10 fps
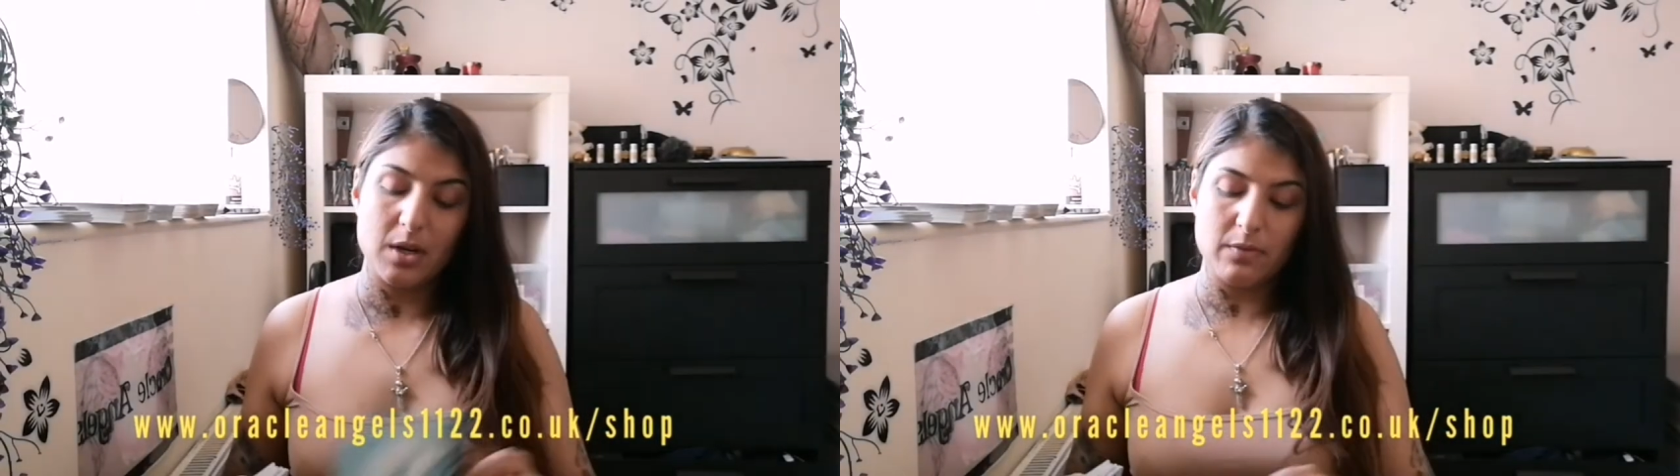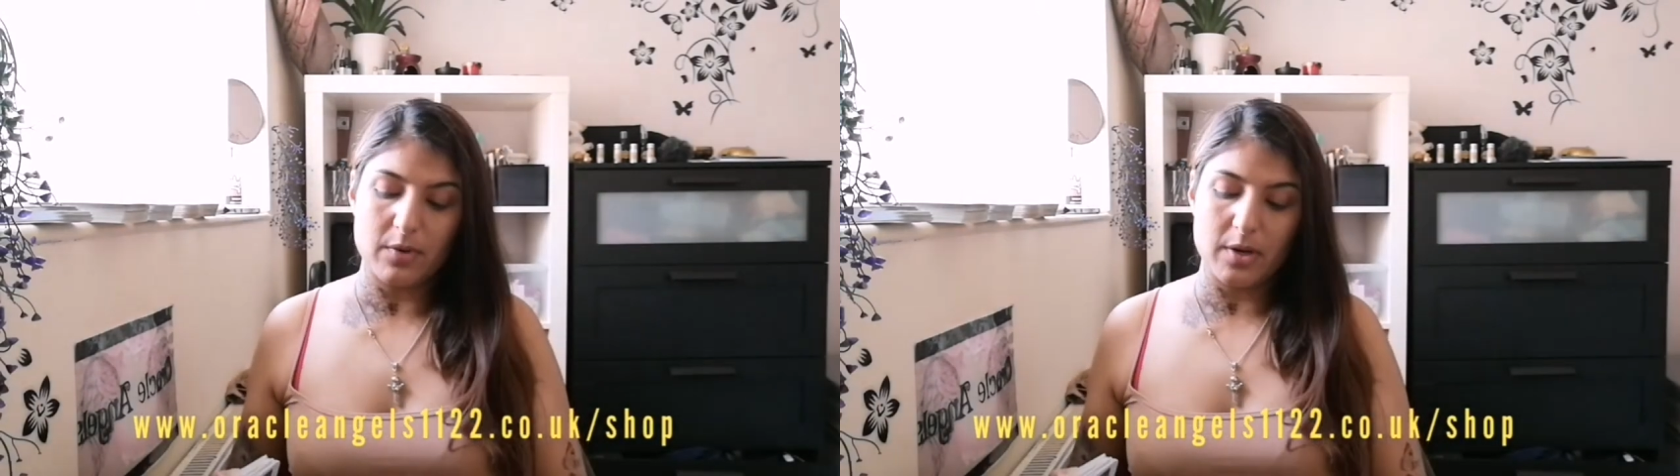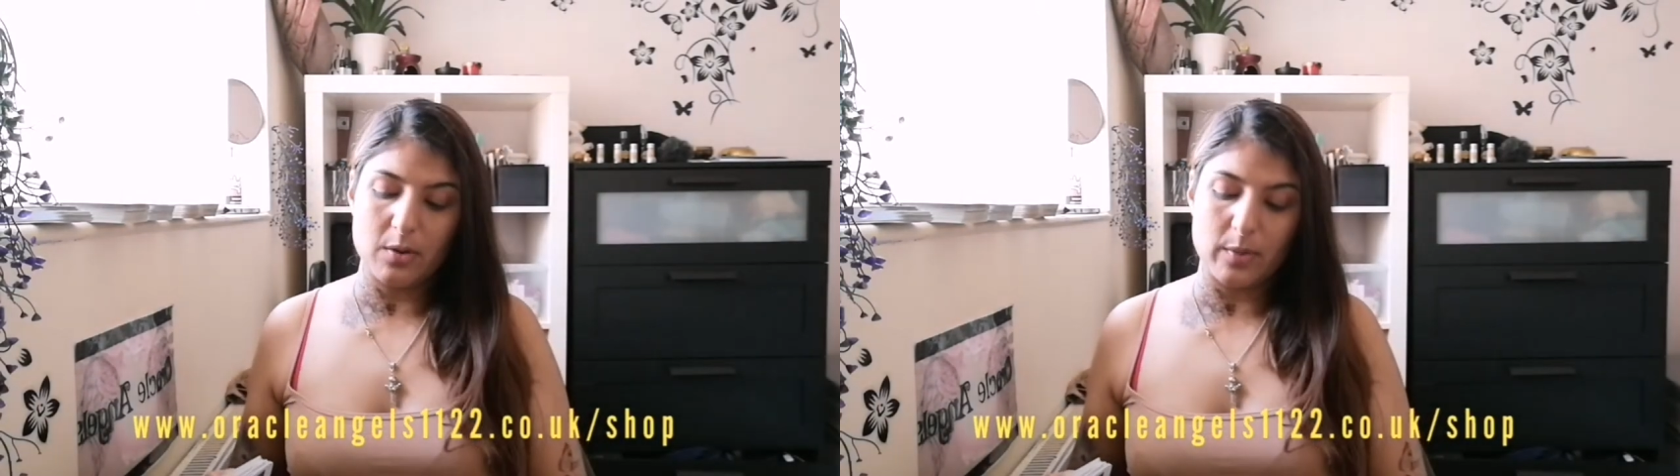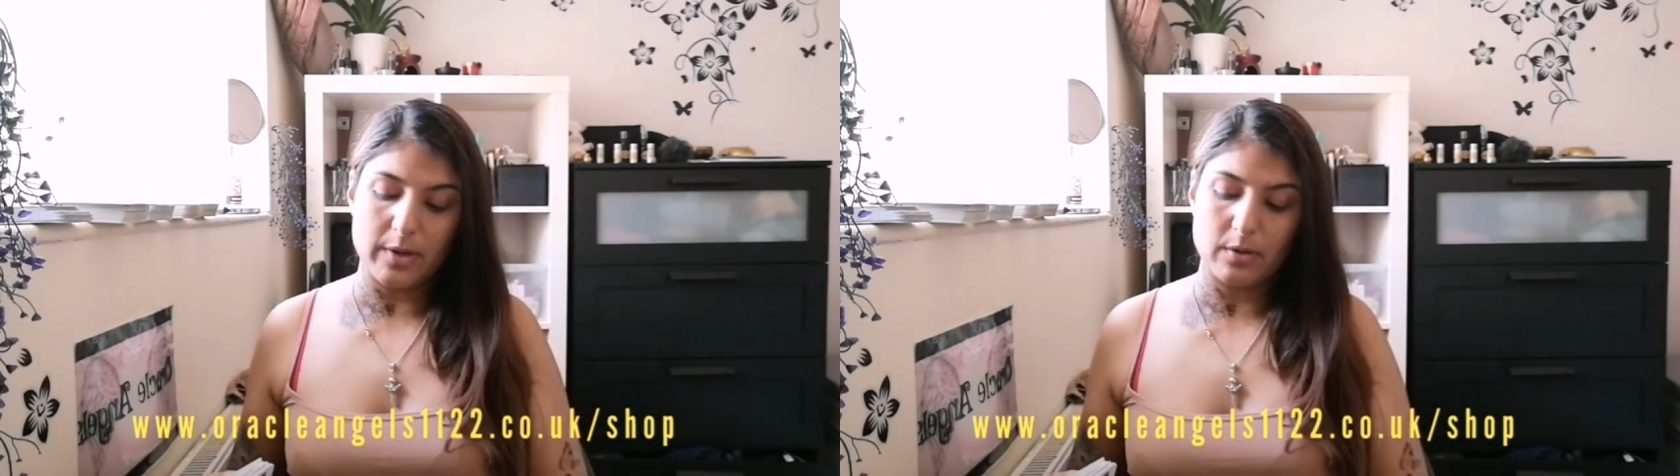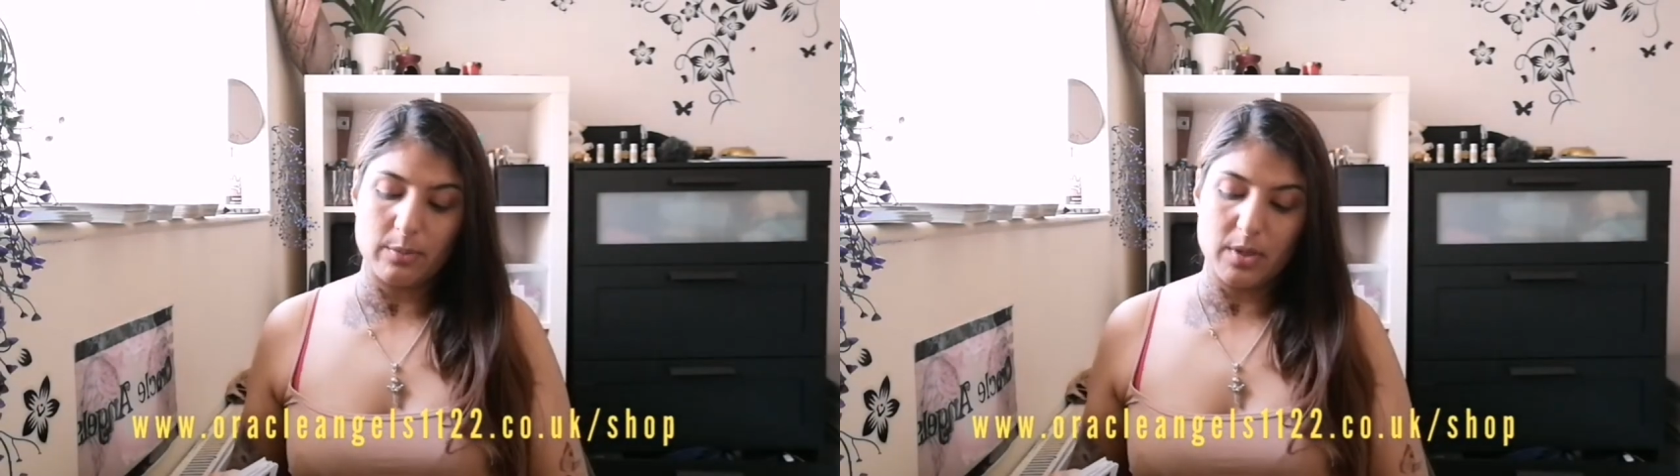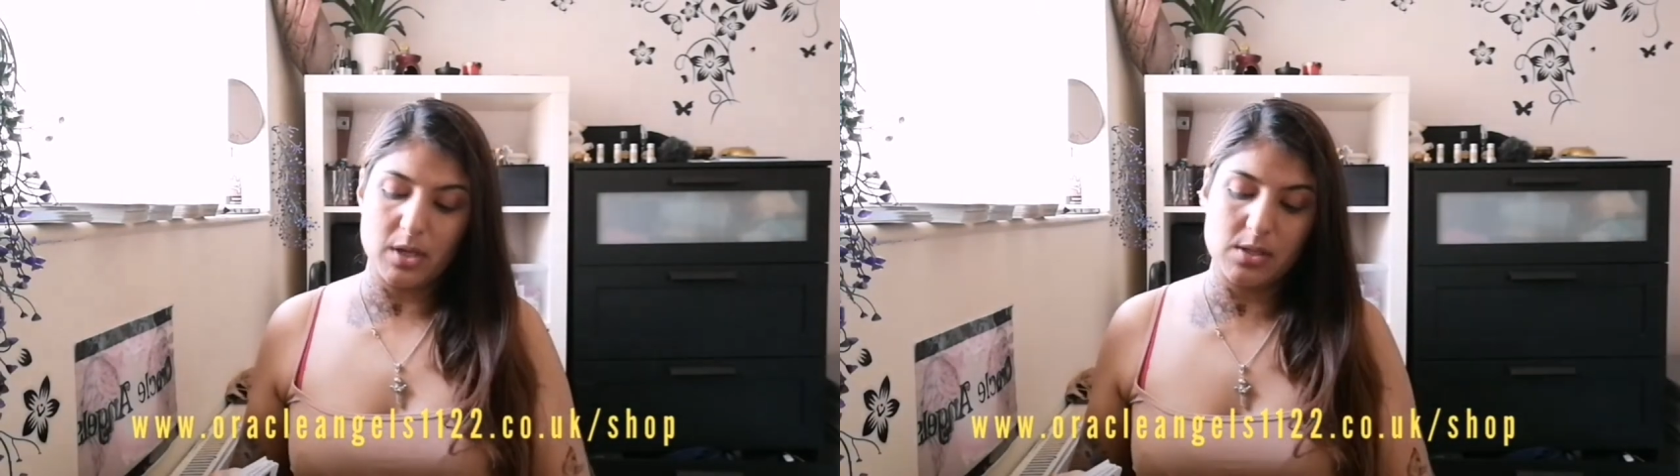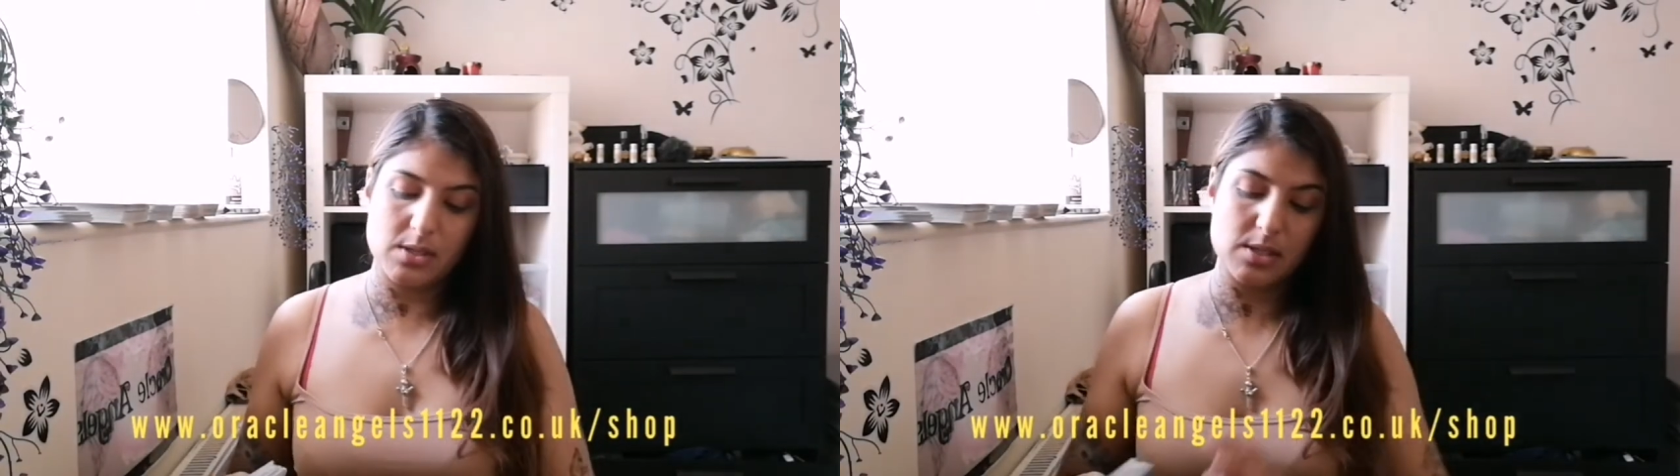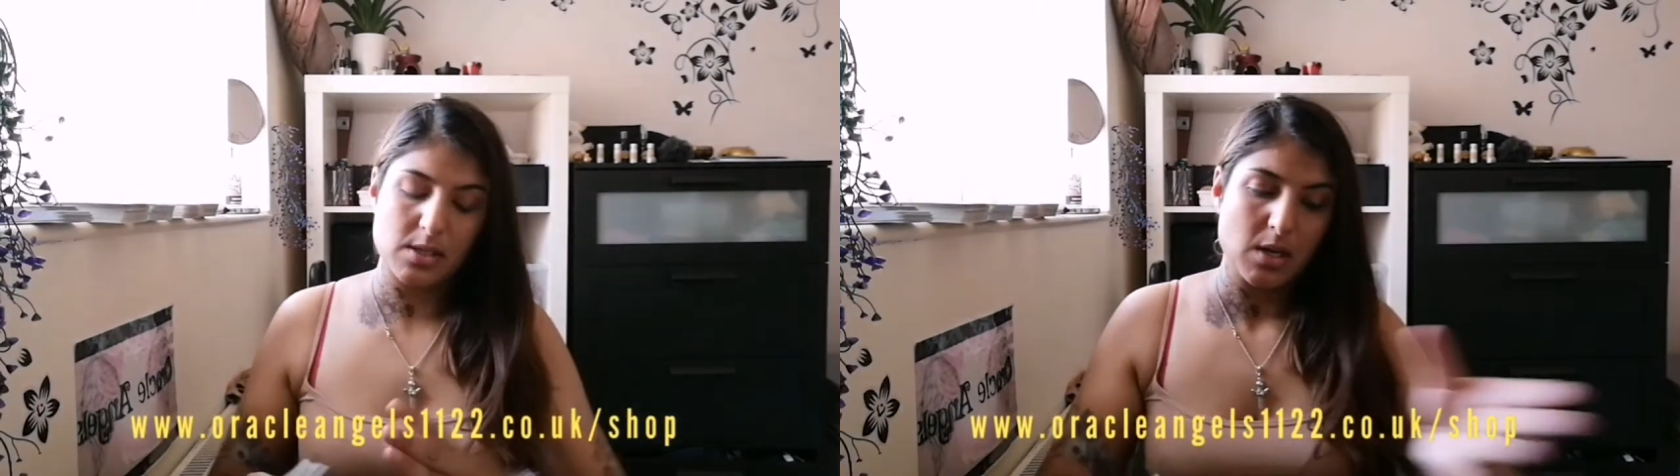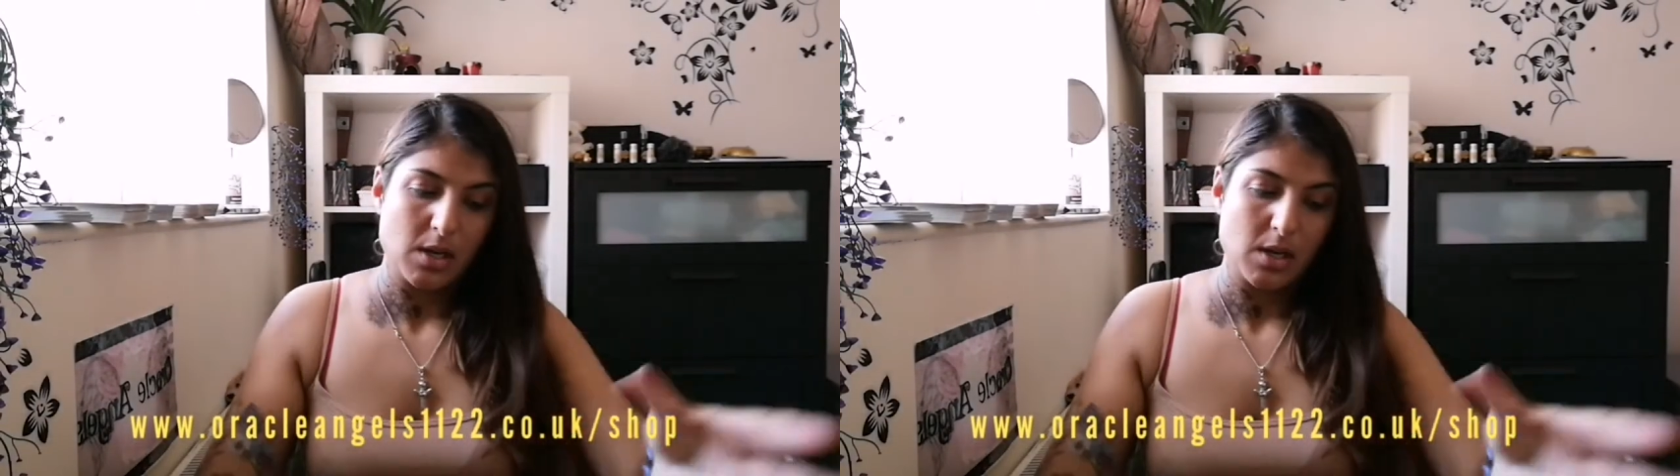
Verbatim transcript: Only for a little while because